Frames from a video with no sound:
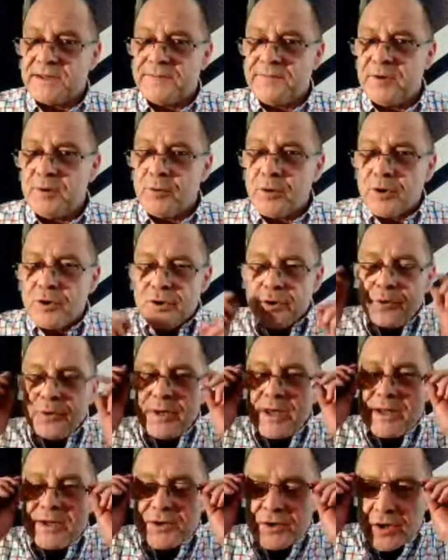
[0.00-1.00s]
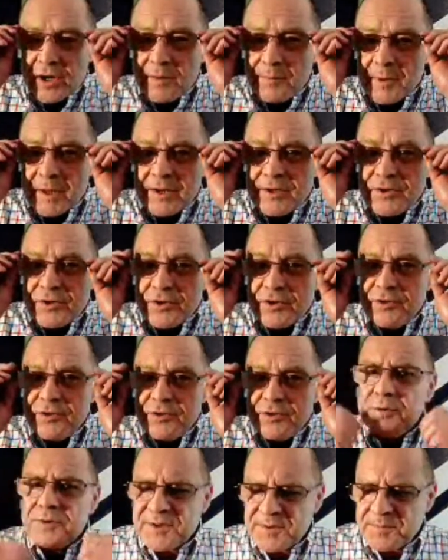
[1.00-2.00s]
If you're a good HR manager, you
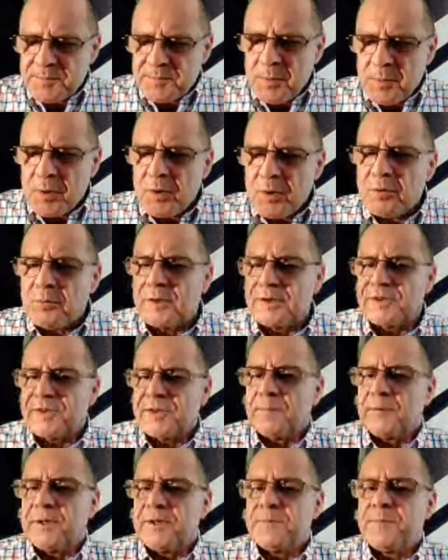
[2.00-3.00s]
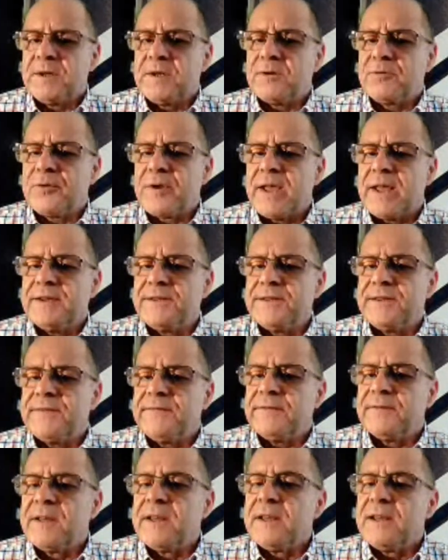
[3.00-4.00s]
will spot when somebody is being creative.
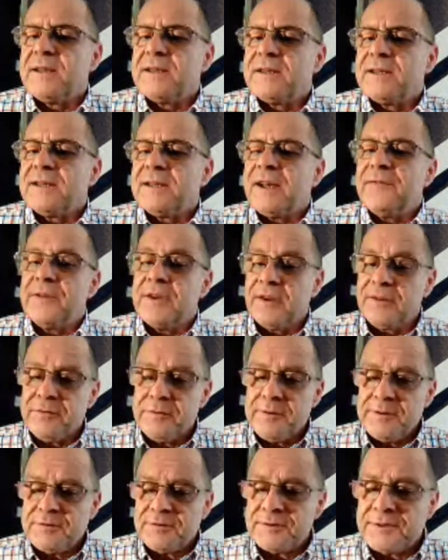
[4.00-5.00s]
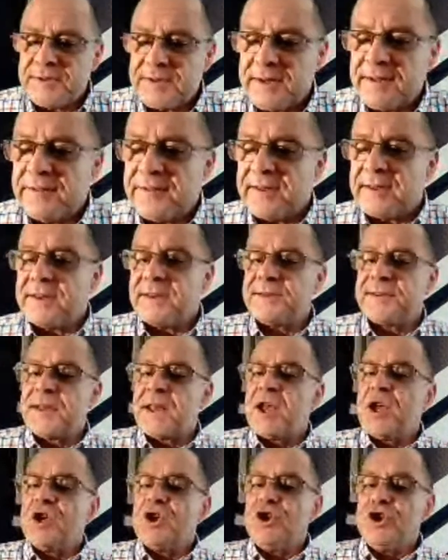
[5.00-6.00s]
And the other interesting thing is
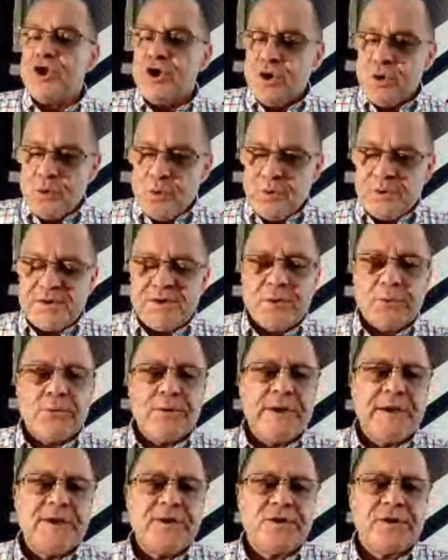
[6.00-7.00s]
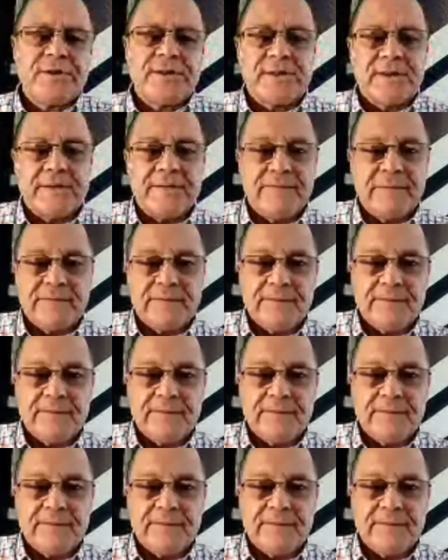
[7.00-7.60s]
use your initiative.